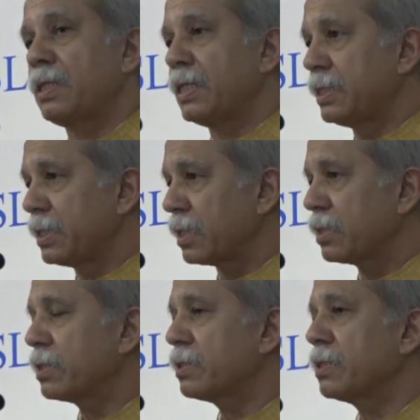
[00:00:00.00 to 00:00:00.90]

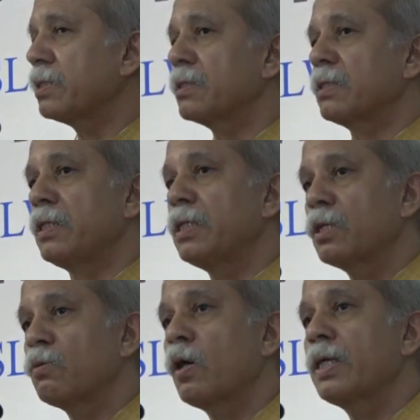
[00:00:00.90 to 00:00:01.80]
injustices,
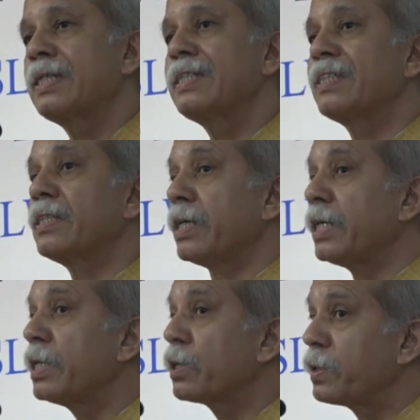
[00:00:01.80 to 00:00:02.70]
inequalities and
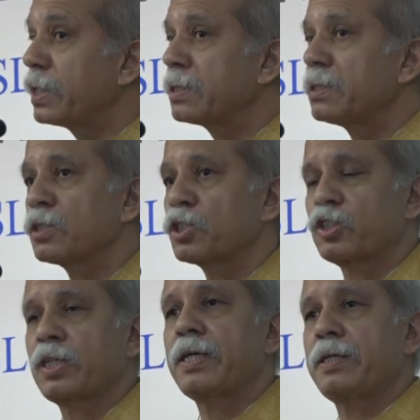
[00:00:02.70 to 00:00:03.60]
inequities in the
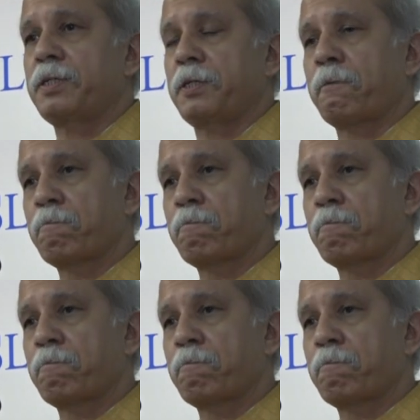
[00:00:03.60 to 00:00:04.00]
society.